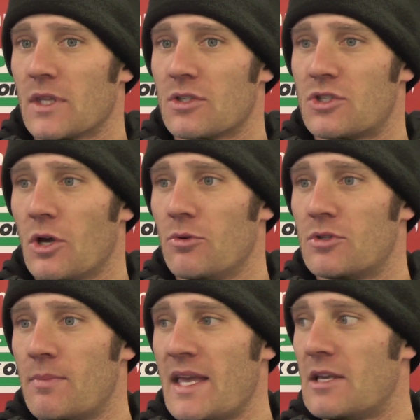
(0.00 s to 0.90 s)
So
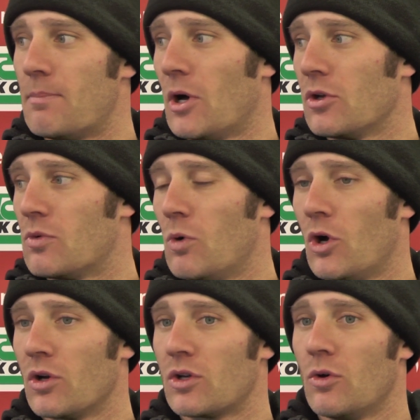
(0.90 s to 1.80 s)
to make a bike
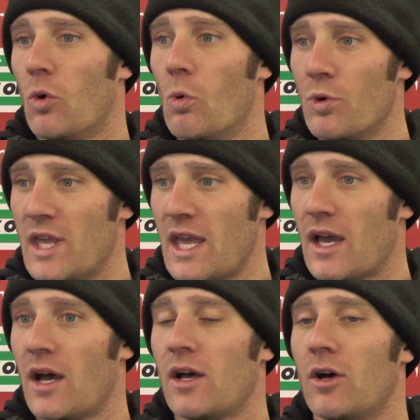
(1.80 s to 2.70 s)
work all
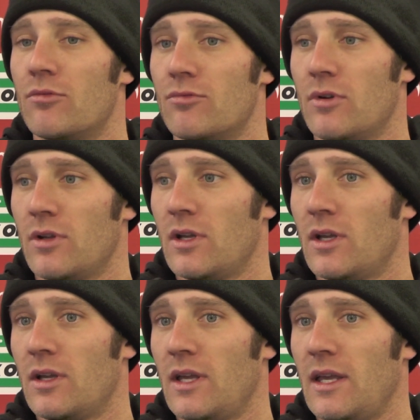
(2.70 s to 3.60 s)
year,
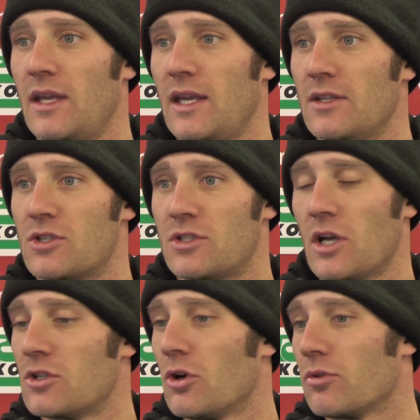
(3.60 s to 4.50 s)
it's
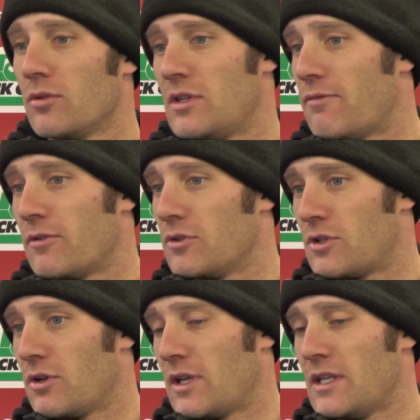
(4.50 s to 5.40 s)
such a different
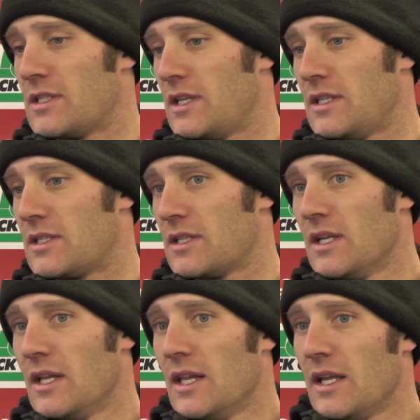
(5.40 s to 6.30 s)
circuits is
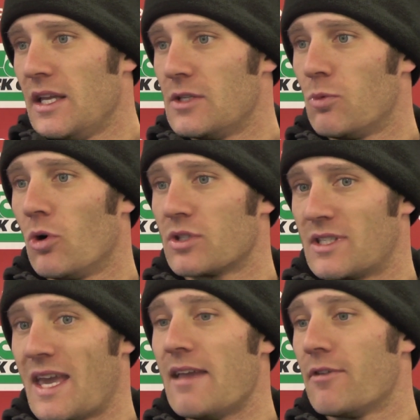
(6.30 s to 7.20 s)
what
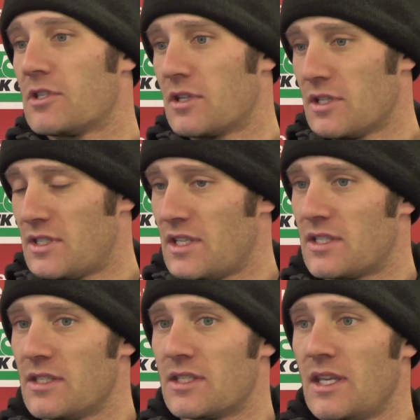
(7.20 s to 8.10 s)
gave us a
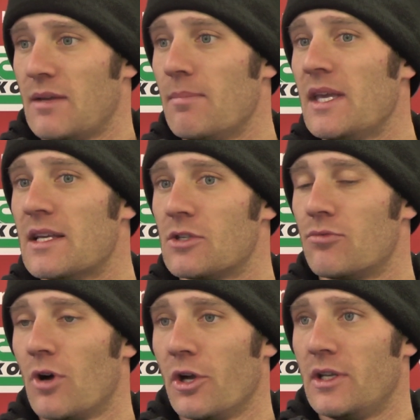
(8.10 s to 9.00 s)
consistency. And me as a
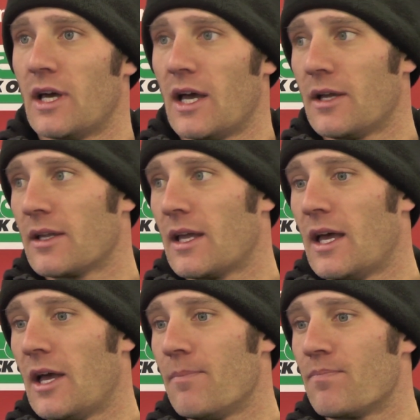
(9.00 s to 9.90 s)
rider,
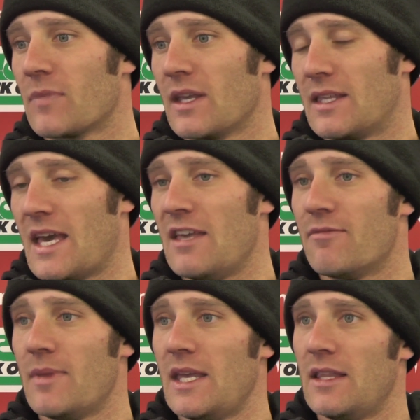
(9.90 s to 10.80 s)
it gave
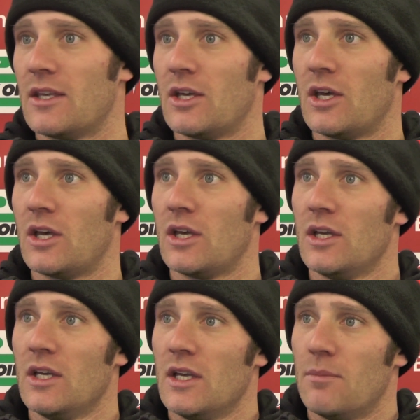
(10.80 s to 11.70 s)
me the
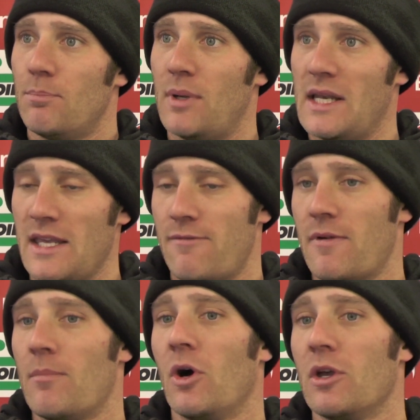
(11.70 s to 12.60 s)
belief
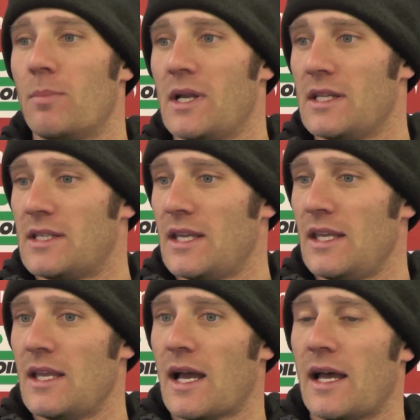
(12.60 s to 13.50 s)
in my
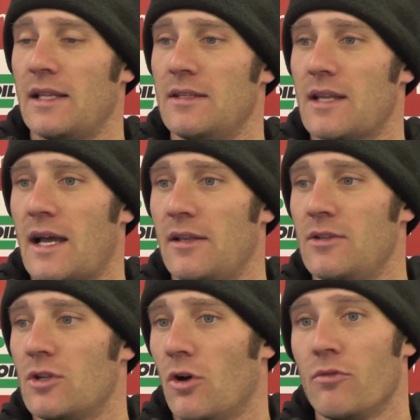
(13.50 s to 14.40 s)
ability, and
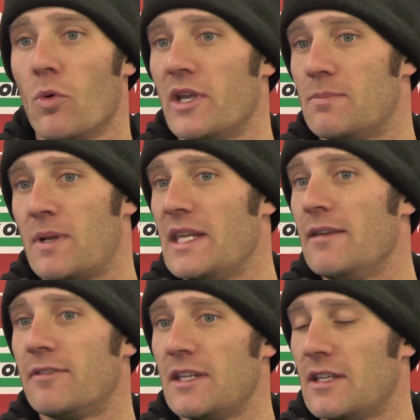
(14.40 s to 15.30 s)
I've always
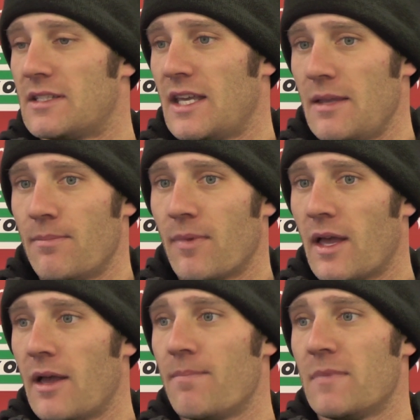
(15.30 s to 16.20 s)
believed in the team,
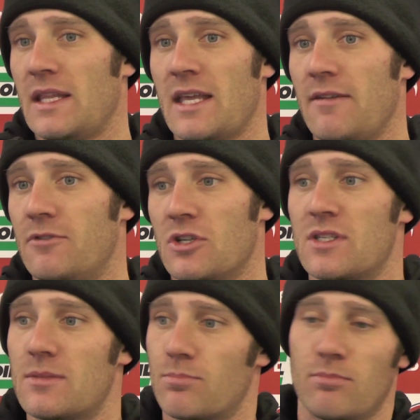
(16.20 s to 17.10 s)
and they've
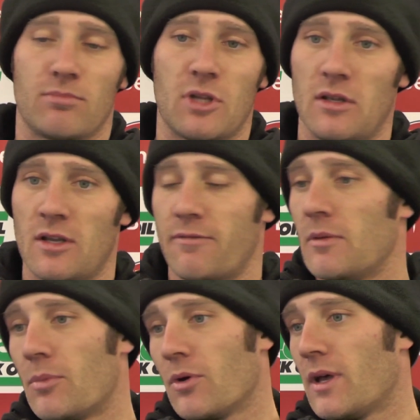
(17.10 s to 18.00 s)
just done
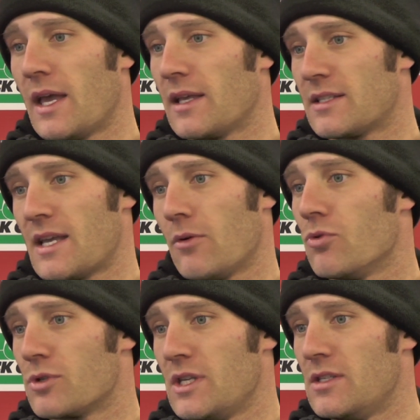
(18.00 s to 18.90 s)
nothing but excel
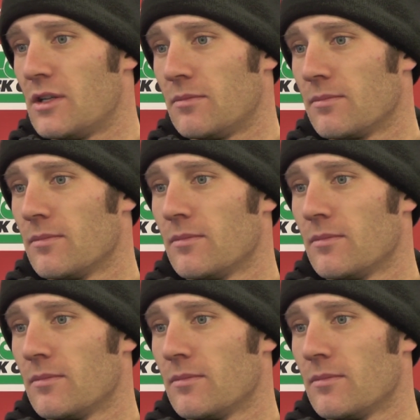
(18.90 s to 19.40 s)
all season.